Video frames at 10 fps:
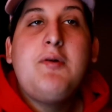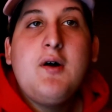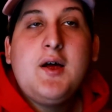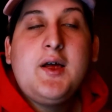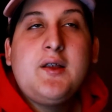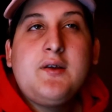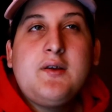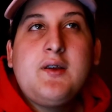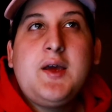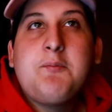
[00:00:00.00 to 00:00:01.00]

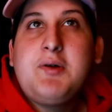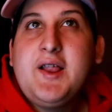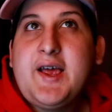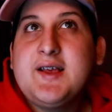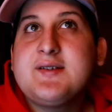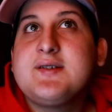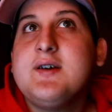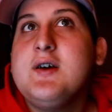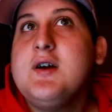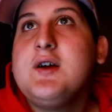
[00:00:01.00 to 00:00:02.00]
in place,
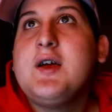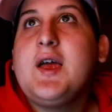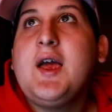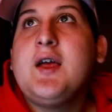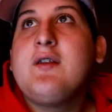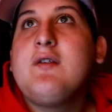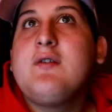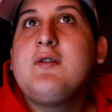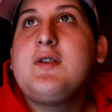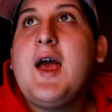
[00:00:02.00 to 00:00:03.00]
and
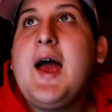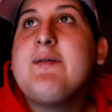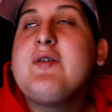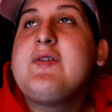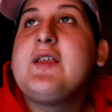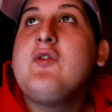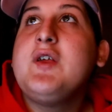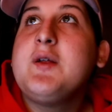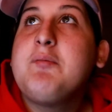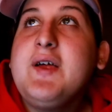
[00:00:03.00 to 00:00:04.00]
to have everything you
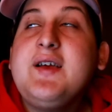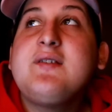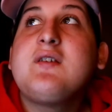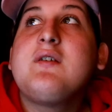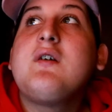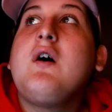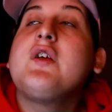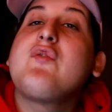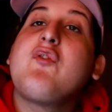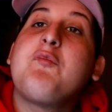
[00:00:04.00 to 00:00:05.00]
need in place
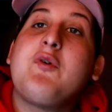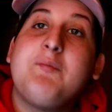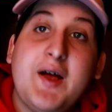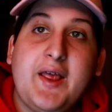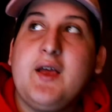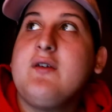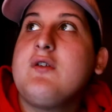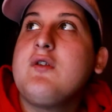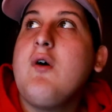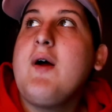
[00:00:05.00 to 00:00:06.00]
calls for more money.
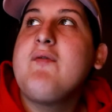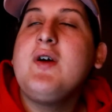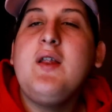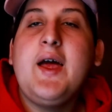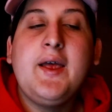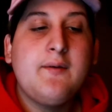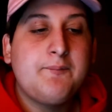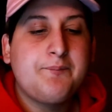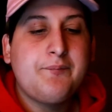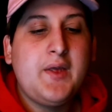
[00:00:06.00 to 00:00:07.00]
So I feel like
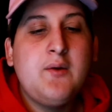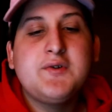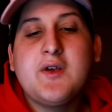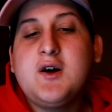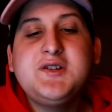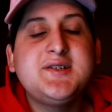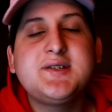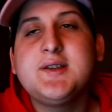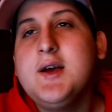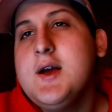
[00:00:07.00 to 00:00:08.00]
it was all
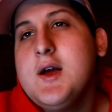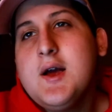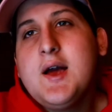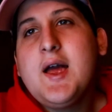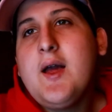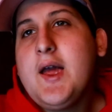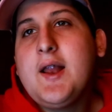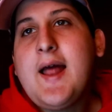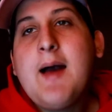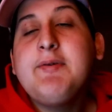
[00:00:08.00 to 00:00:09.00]
just,
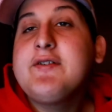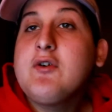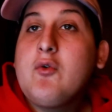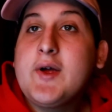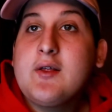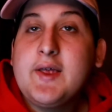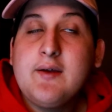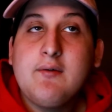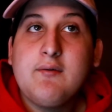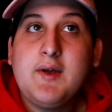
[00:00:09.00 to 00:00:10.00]
it happened so
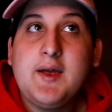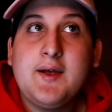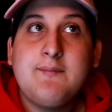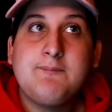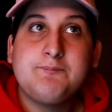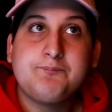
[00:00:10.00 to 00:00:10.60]
quickly, and